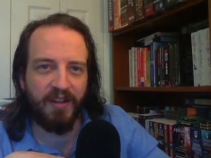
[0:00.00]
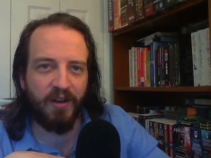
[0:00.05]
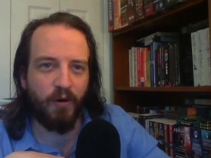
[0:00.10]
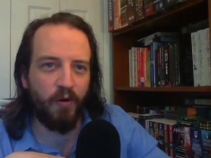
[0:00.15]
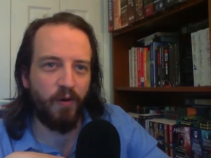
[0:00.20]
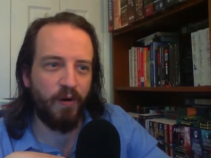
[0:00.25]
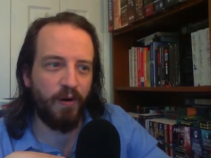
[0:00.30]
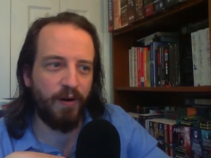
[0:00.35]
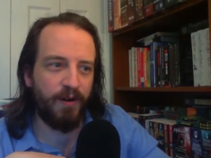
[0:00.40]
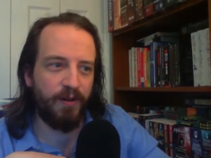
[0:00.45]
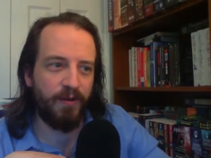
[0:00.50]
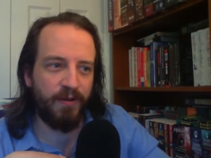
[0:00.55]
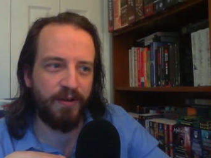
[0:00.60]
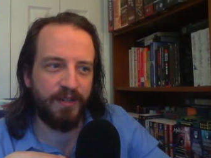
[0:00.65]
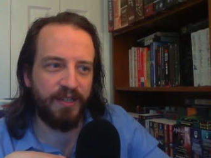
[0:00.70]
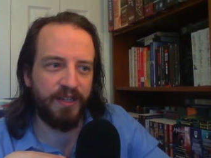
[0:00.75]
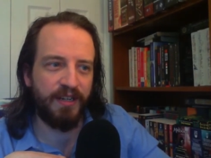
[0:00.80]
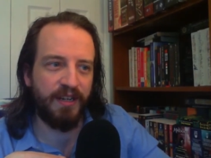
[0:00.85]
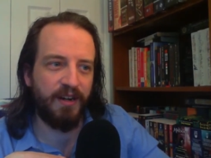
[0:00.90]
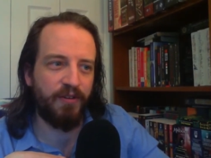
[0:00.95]
or,
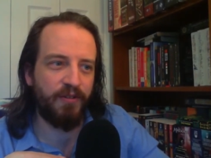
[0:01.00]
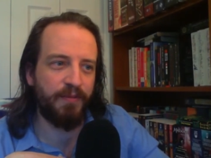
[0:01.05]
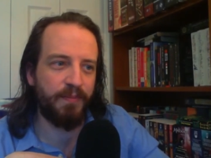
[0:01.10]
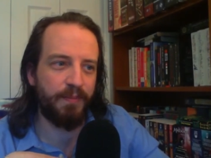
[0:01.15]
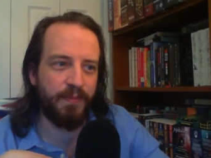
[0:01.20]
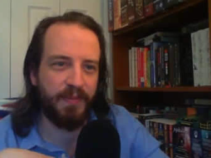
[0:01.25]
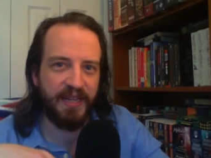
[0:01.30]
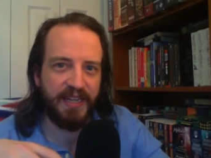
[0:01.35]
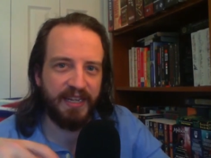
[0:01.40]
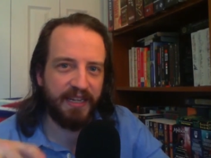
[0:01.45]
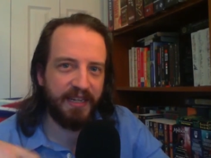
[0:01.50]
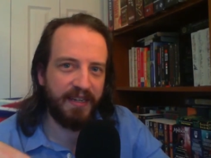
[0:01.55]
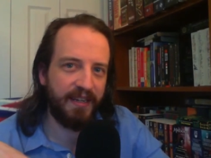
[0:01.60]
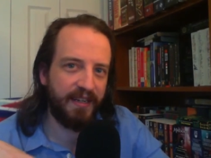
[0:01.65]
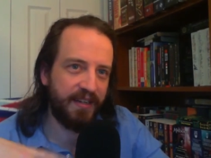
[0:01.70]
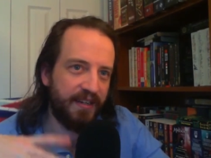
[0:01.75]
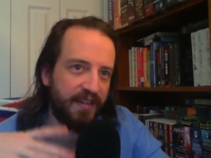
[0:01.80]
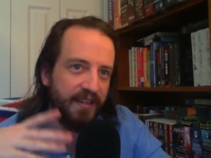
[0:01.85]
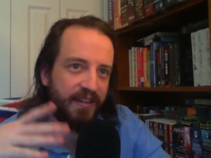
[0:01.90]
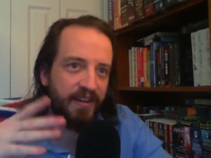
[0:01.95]
you know, big,
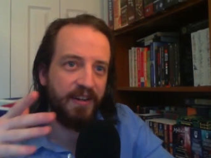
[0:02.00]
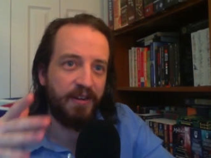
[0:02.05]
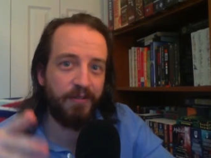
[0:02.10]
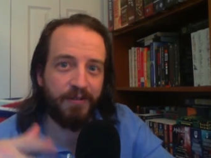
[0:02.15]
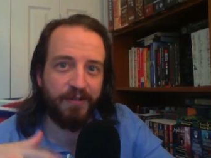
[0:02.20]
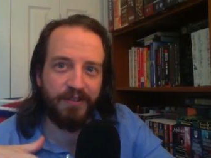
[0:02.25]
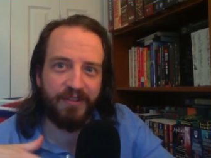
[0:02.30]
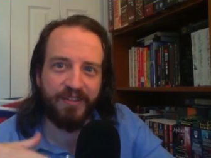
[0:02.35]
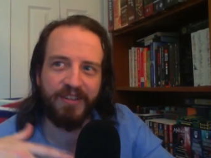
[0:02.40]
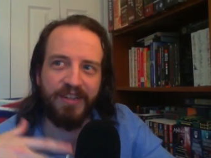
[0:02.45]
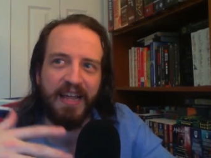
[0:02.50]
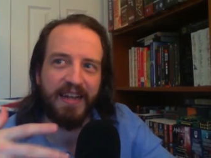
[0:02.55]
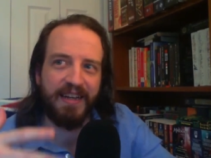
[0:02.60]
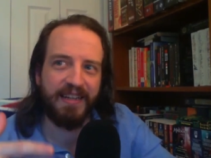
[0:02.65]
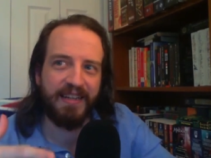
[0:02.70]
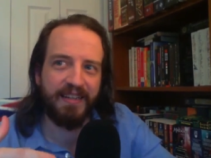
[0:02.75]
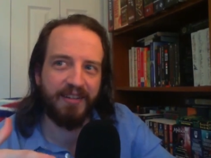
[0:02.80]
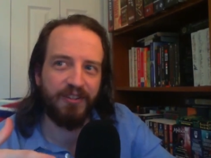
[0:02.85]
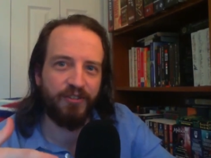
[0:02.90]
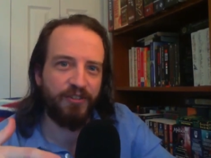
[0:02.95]
you know,
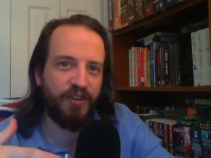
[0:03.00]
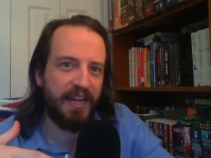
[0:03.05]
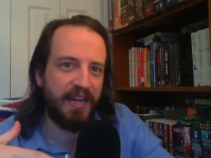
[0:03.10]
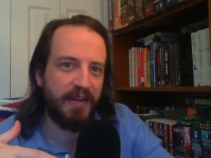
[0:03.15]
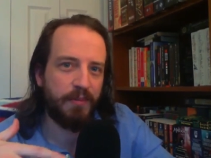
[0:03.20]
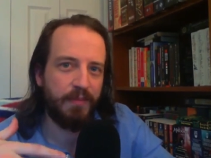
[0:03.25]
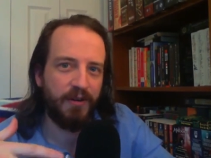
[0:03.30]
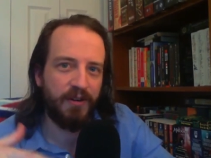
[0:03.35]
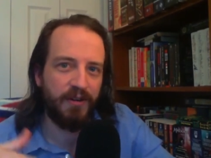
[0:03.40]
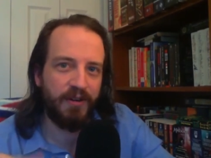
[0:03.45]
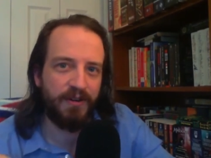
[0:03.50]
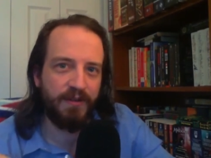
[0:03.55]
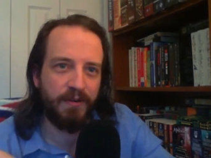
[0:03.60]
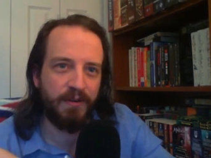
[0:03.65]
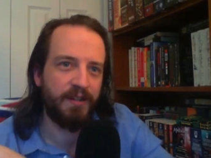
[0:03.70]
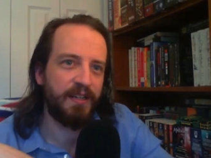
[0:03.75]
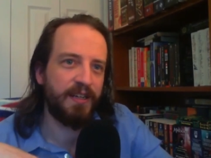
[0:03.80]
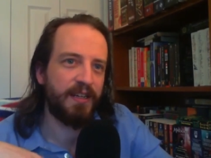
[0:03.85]
Senate chamber